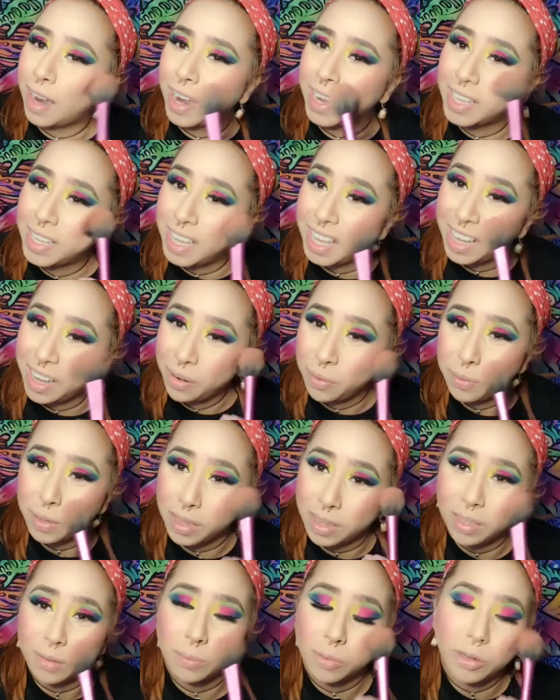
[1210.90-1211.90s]
I can't
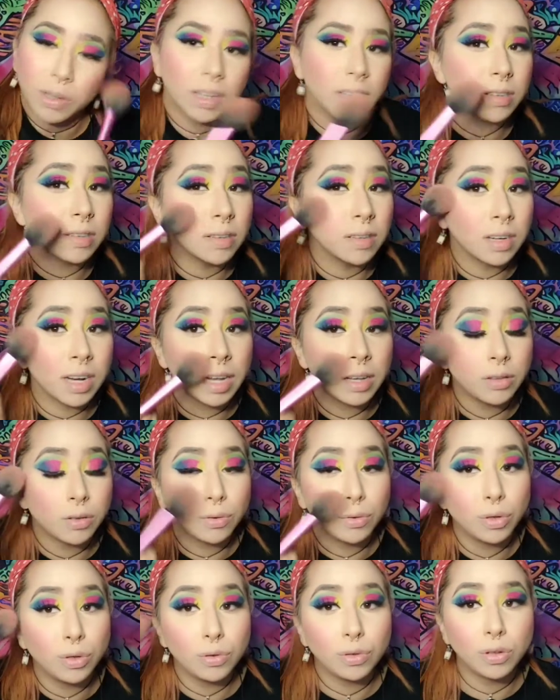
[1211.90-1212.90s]
with them the rest of the night
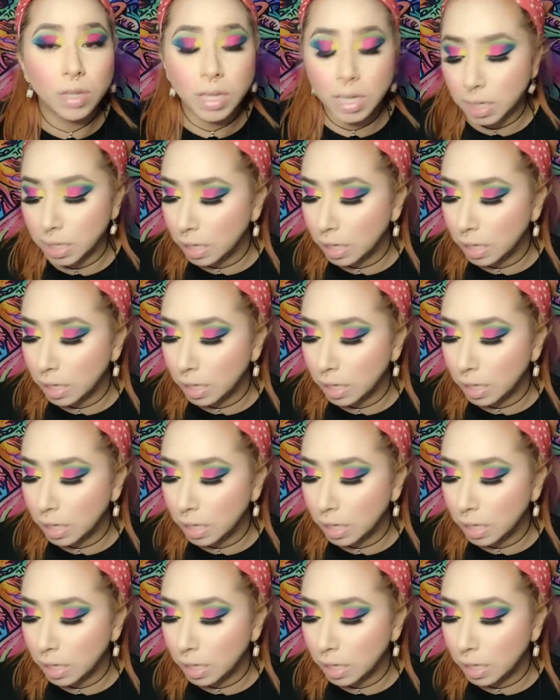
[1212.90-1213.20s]
so usually